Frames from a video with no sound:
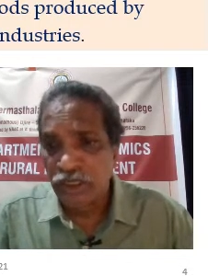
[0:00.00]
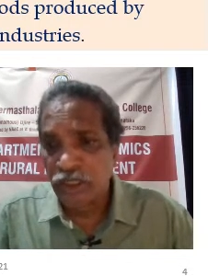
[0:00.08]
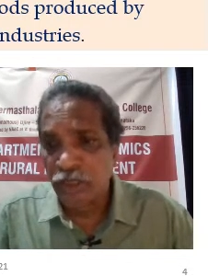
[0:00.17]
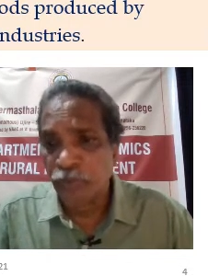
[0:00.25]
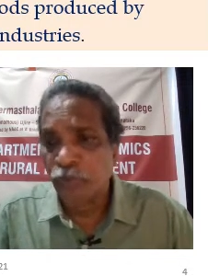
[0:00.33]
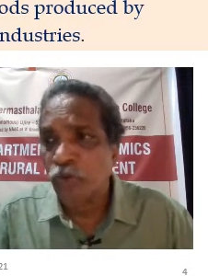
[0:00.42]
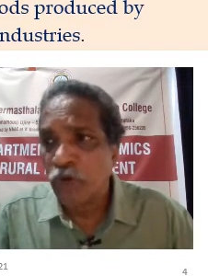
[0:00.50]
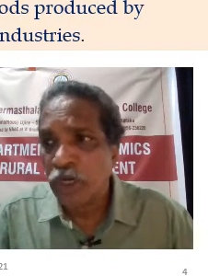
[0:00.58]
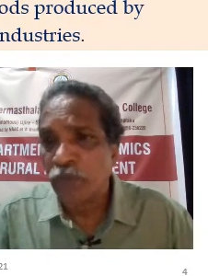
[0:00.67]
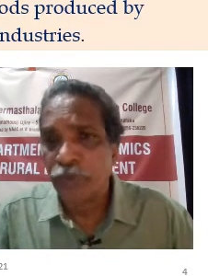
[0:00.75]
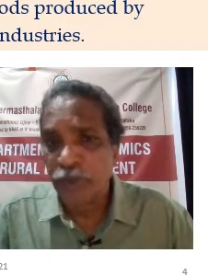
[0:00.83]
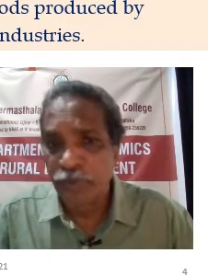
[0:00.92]
the
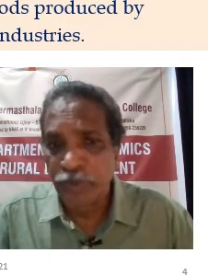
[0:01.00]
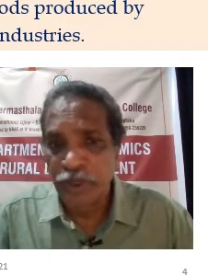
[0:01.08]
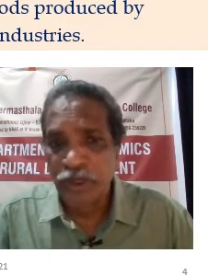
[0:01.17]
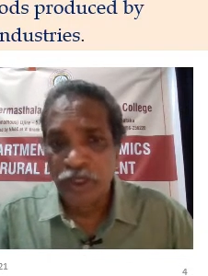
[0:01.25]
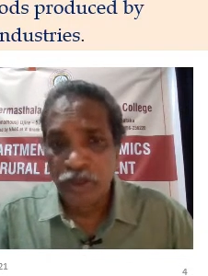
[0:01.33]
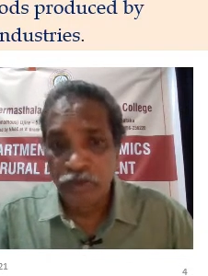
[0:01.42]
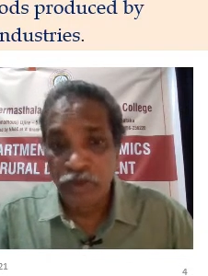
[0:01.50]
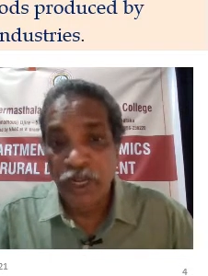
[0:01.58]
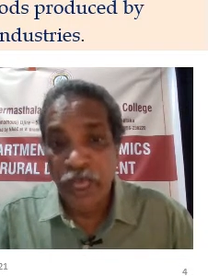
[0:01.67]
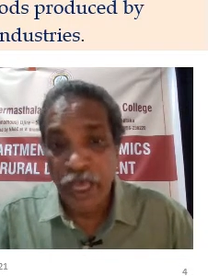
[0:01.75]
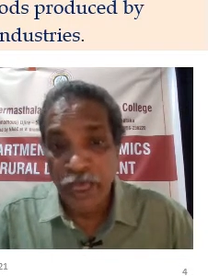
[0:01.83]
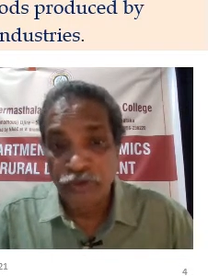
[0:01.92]
poor people will
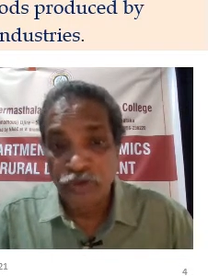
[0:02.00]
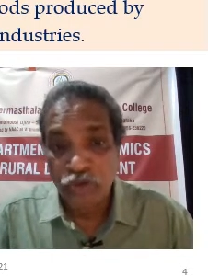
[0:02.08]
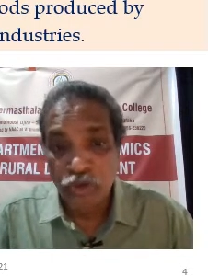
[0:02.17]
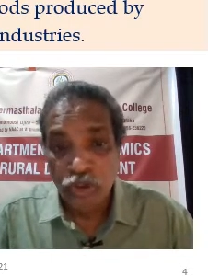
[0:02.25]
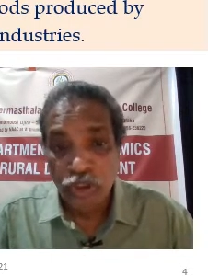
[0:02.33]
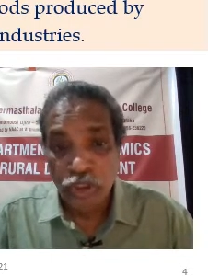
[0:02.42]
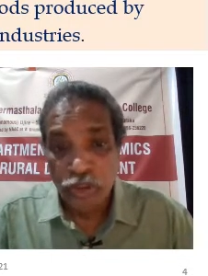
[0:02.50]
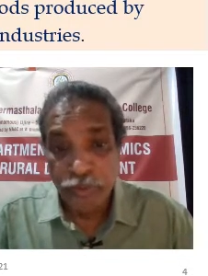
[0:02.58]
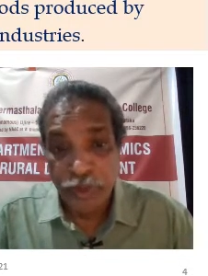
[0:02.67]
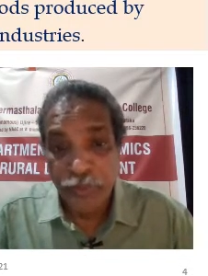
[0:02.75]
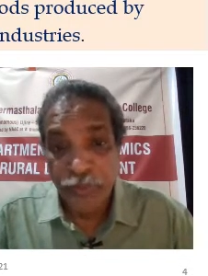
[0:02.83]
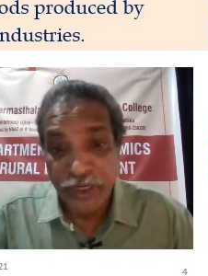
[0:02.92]
have to
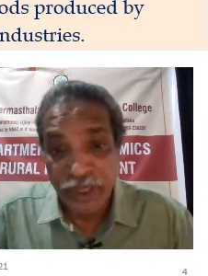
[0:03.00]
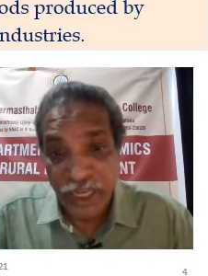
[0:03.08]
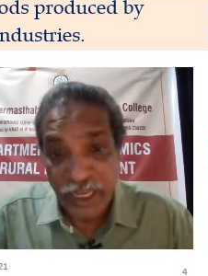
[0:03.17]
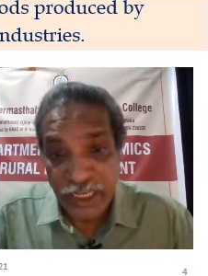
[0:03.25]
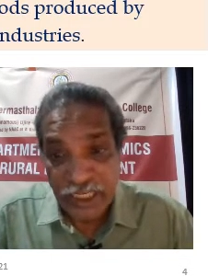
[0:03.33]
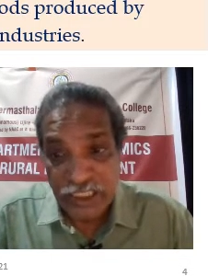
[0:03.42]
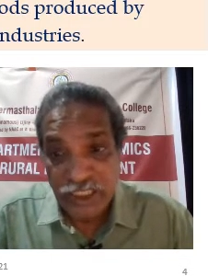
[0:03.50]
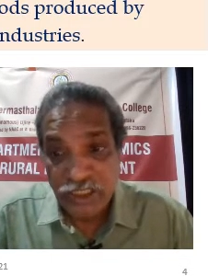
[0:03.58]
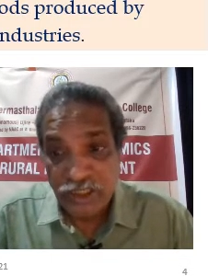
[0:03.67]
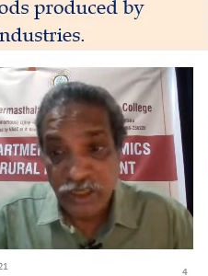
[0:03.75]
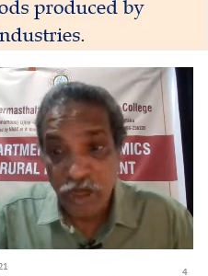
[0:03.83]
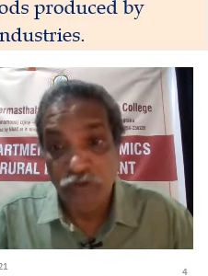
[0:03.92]
be
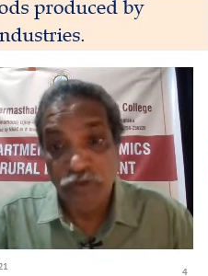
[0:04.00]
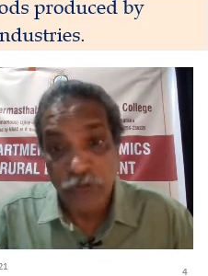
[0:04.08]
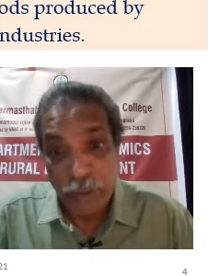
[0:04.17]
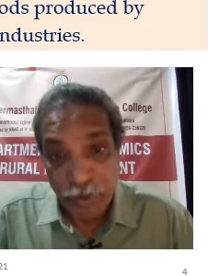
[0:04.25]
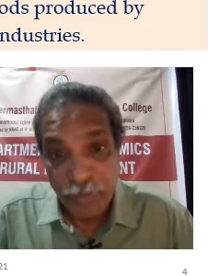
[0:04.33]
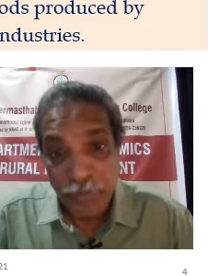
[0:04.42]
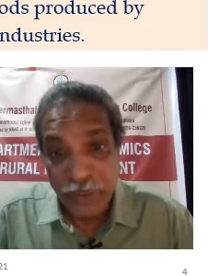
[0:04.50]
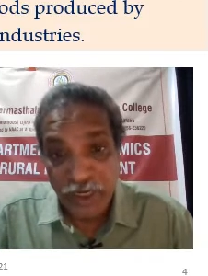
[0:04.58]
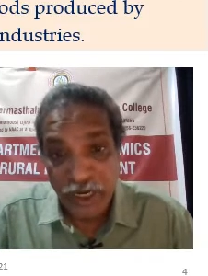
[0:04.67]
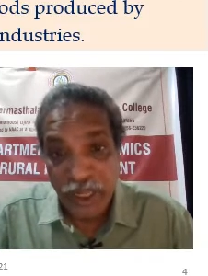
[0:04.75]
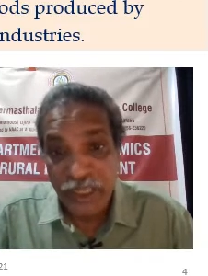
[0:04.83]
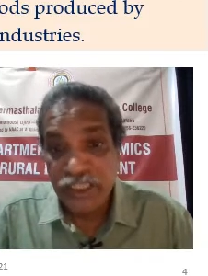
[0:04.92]
penalized or will be
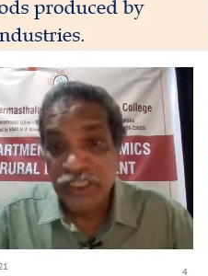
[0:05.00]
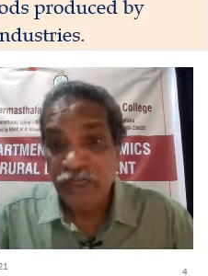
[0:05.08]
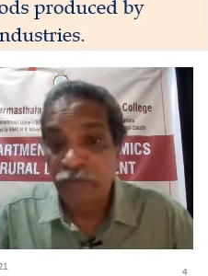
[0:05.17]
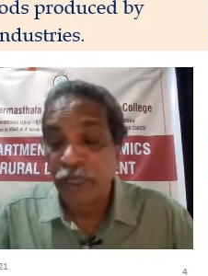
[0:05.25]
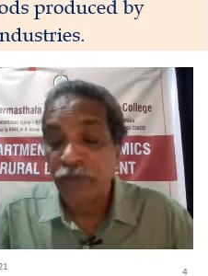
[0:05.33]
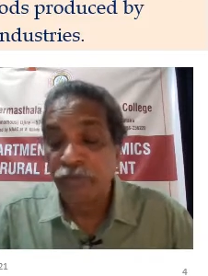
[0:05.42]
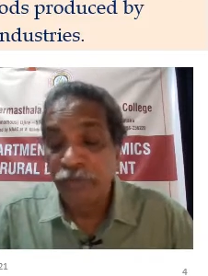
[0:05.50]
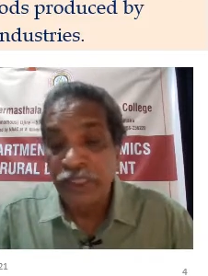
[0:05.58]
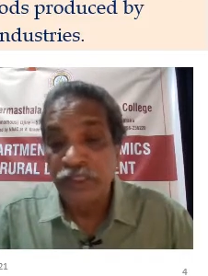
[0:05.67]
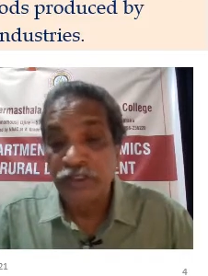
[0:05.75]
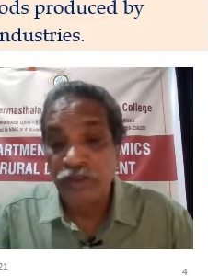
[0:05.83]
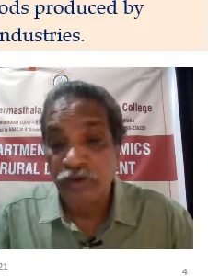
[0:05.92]
penalized by
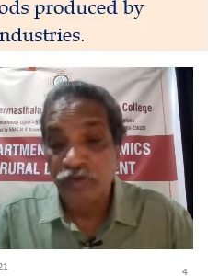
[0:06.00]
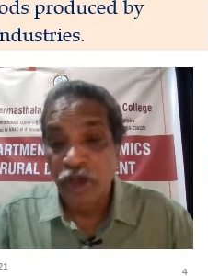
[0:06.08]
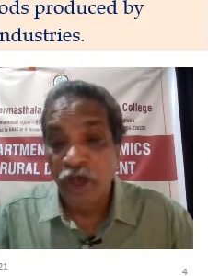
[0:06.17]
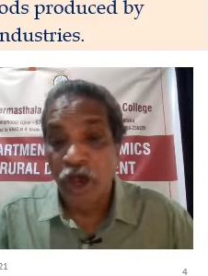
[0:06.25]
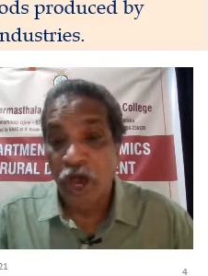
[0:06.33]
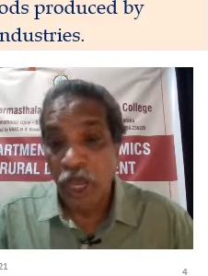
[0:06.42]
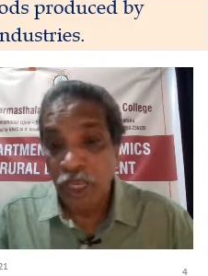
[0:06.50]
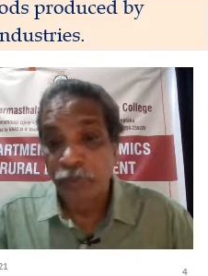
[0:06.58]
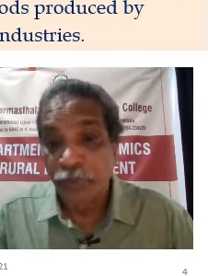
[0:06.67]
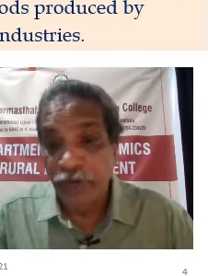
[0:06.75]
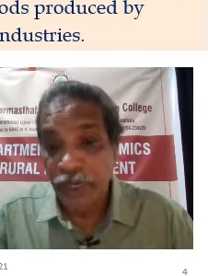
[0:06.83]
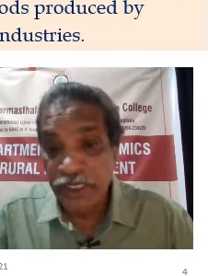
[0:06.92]
means of high
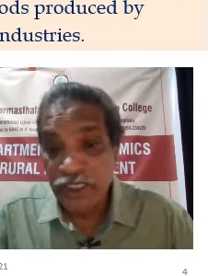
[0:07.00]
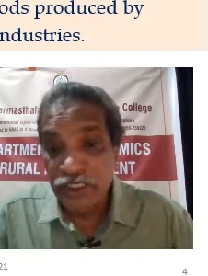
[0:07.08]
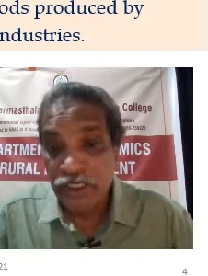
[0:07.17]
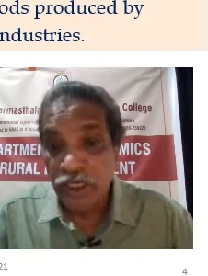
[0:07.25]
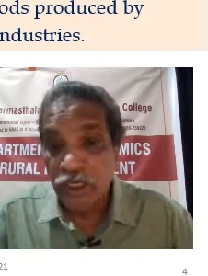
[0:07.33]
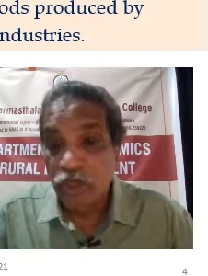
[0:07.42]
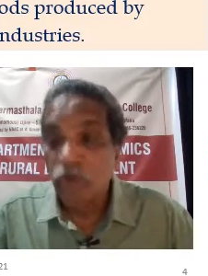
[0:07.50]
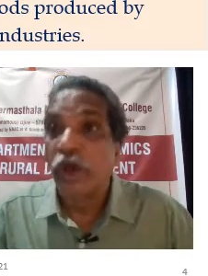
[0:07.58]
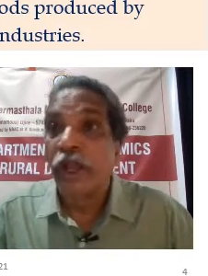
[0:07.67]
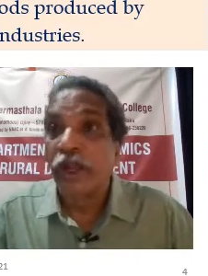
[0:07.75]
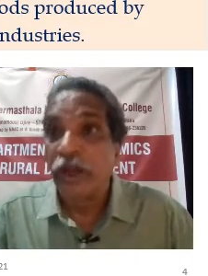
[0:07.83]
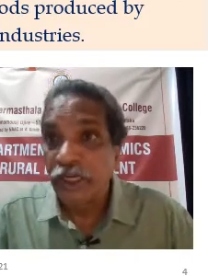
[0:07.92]
price to
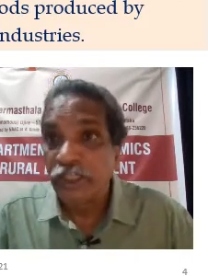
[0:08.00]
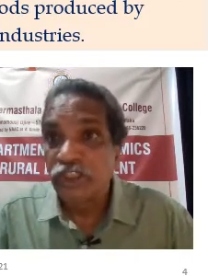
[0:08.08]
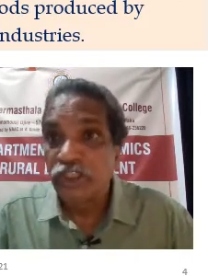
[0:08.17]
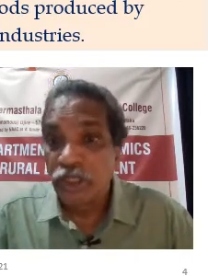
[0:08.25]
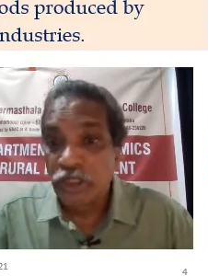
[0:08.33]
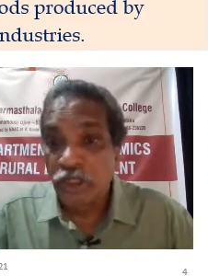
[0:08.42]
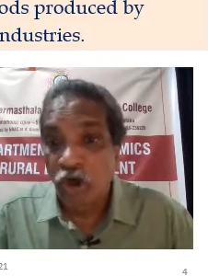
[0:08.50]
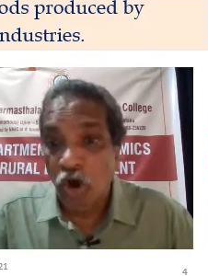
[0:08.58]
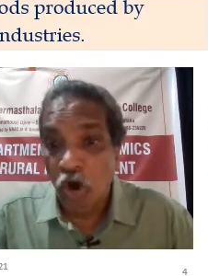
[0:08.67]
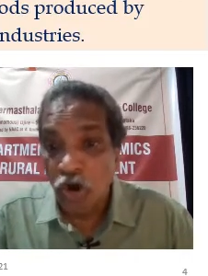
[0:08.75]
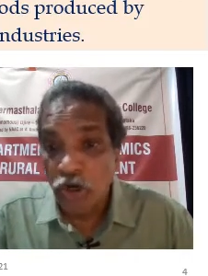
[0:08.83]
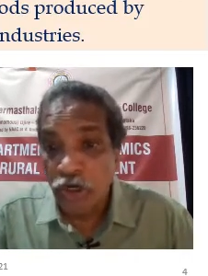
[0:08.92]
enrich the
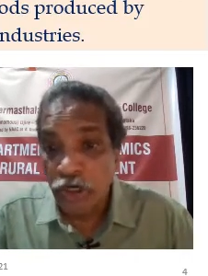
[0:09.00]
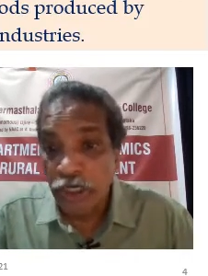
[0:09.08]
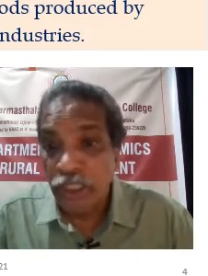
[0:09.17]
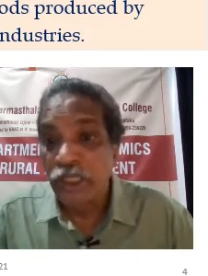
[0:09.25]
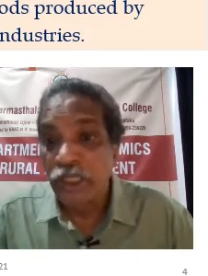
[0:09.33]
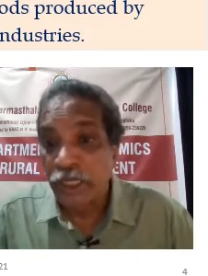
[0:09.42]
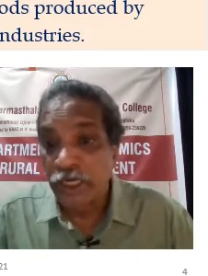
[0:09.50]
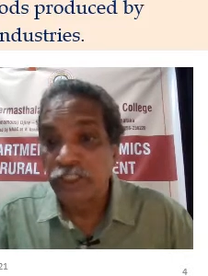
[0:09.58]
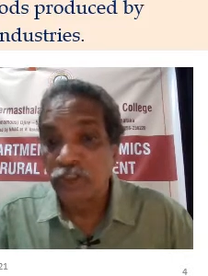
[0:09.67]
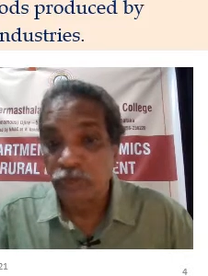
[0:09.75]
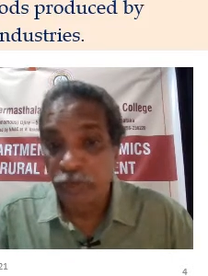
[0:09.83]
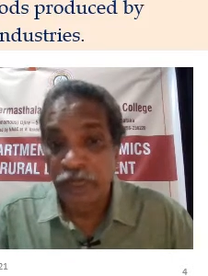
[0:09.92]
already
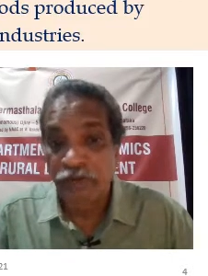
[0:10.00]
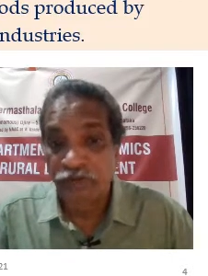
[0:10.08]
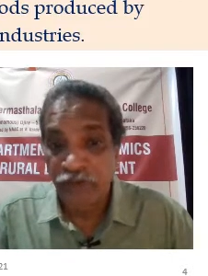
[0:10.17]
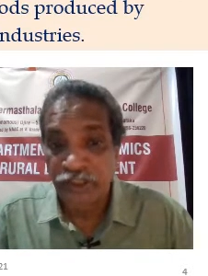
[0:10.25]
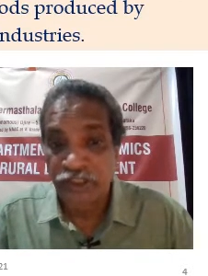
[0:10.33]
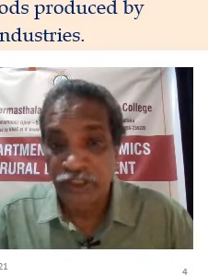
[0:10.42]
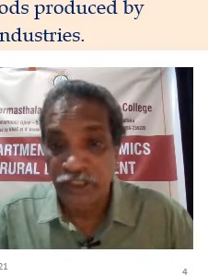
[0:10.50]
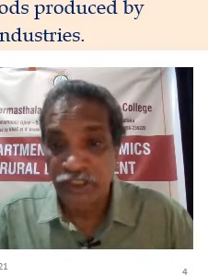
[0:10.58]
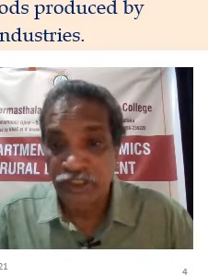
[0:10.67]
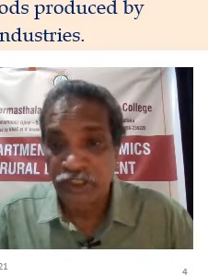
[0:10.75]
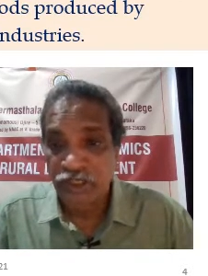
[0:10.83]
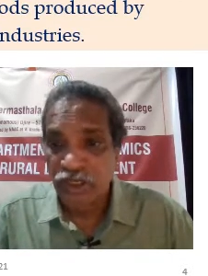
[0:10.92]
rich manufacturers.